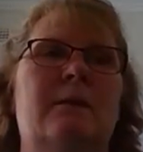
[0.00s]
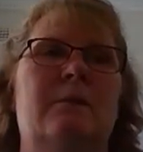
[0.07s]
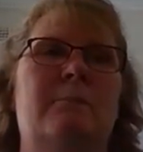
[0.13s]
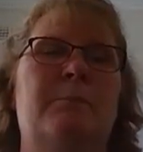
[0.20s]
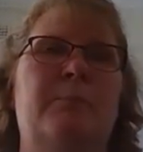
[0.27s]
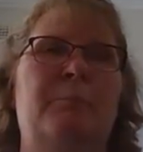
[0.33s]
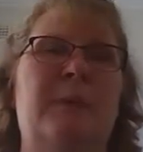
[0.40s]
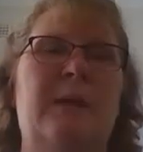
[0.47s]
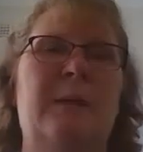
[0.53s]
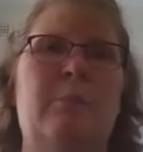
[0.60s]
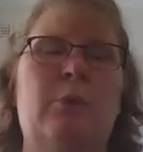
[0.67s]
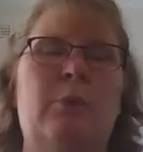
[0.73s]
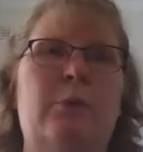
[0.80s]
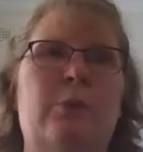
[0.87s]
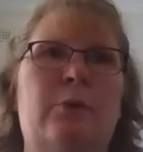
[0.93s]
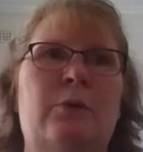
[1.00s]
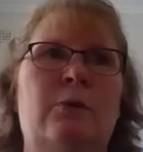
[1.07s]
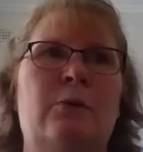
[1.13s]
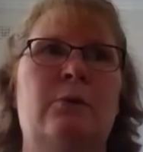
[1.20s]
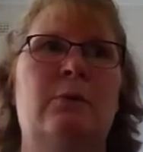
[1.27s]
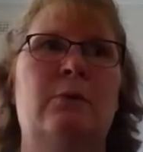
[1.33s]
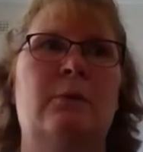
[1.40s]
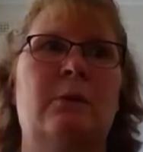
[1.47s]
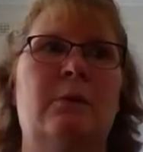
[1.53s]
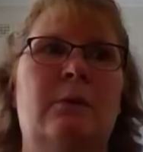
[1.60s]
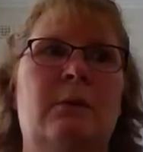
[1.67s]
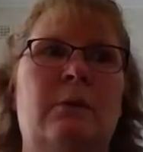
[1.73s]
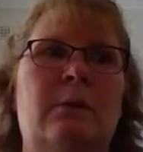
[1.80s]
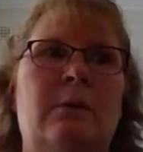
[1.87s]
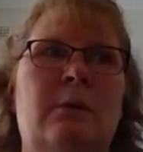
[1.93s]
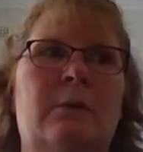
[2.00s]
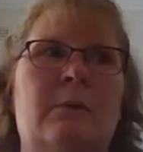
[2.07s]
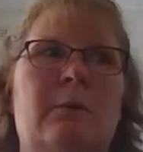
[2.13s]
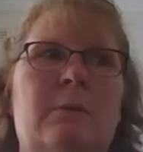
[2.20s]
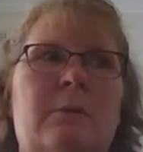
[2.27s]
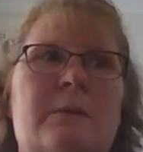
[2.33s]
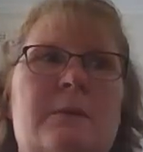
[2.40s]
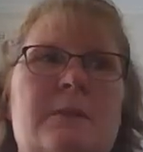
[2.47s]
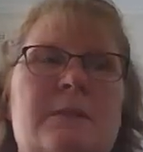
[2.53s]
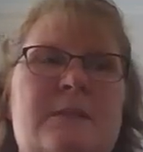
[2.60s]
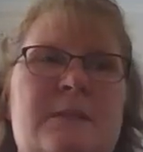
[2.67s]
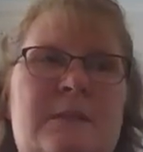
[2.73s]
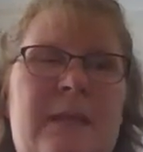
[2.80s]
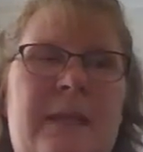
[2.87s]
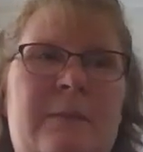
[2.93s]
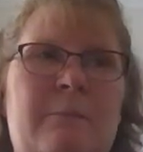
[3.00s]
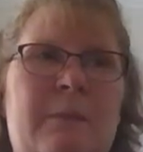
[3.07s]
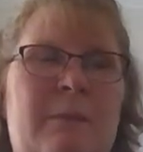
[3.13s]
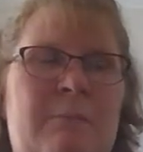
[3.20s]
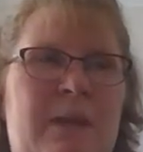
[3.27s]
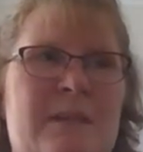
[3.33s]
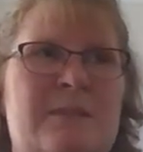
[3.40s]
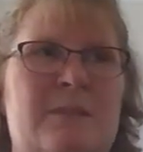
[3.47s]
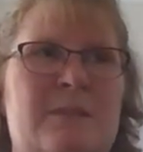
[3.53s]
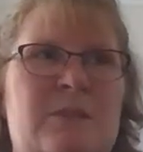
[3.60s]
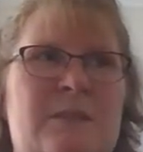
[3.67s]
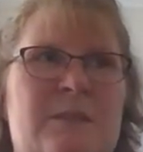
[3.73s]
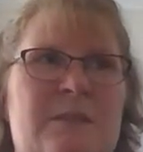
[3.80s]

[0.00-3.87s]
people who sent me messages